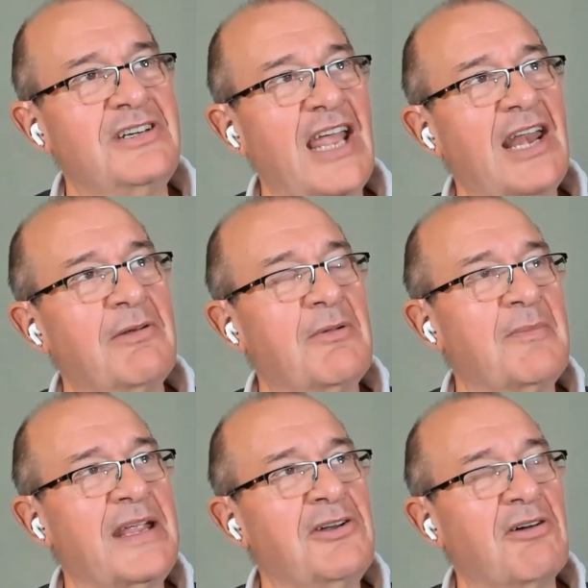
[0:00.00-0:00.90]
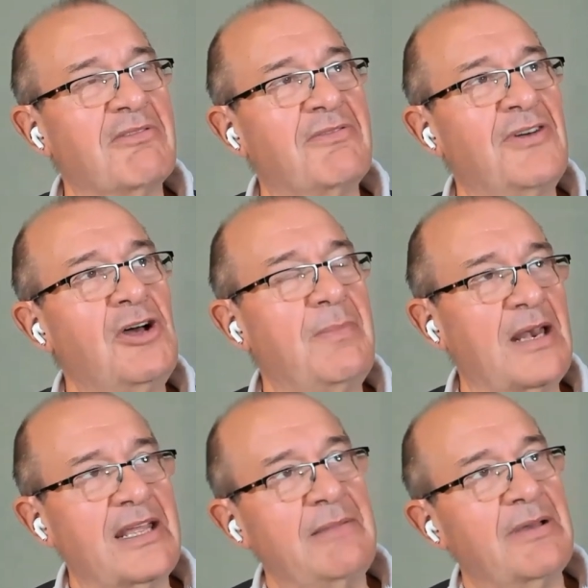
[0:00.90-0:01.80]
Yelling at me, not
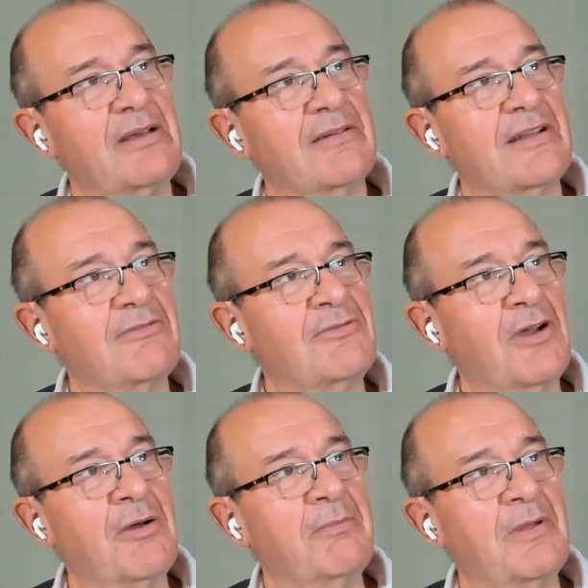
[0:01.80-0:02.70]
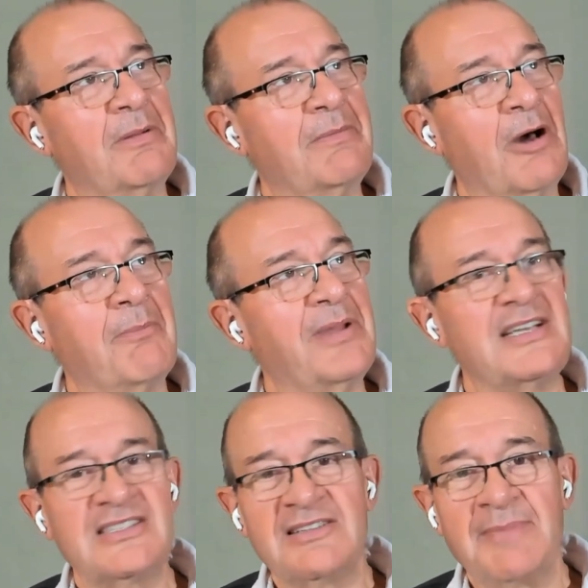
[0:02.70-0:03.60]
verbally, but uh, on, uh, on
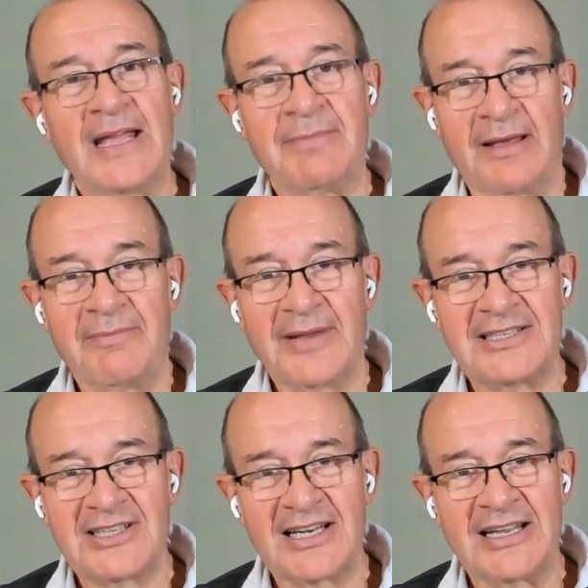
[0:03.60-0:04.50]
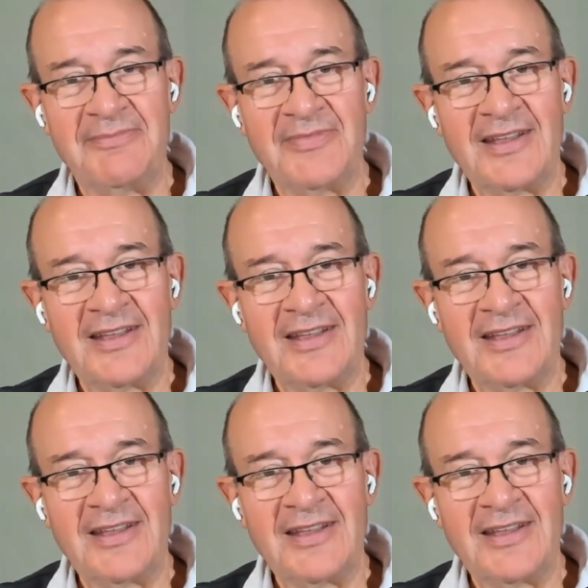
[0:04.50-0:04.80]
pieces of paper, basically.